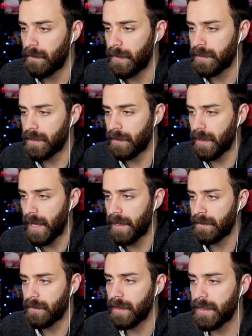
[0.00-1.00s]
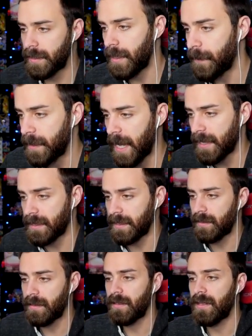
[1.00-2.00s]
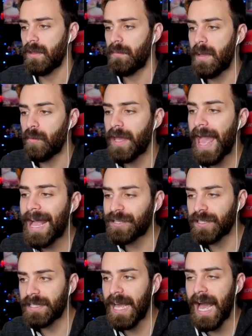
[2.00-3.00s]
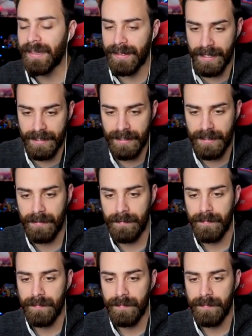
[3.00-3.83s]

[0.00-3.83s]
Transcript: But it's okay. Let's see if he doesn't. Maybe we actually got this.